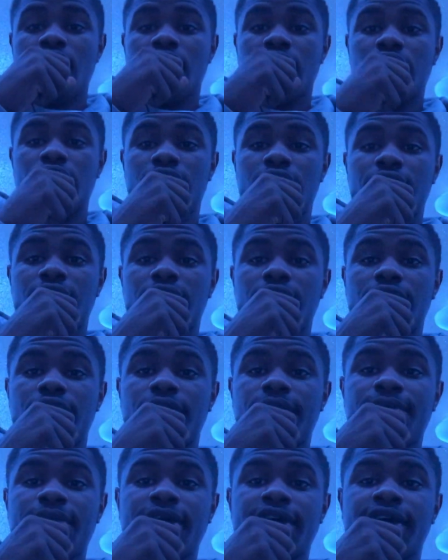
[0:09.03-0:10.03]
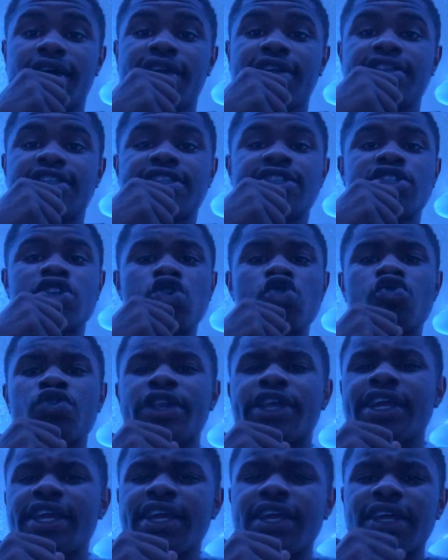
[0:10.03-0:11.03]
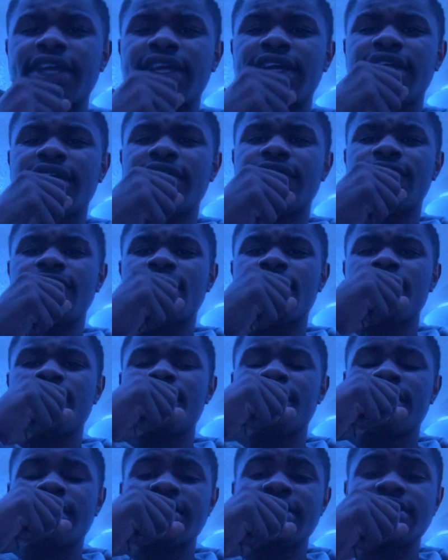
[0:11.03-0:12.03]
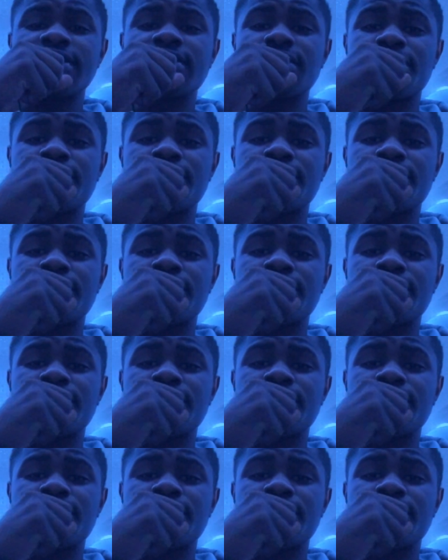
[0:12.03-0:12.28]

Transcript: Man, just tune in, and you feel me? This is a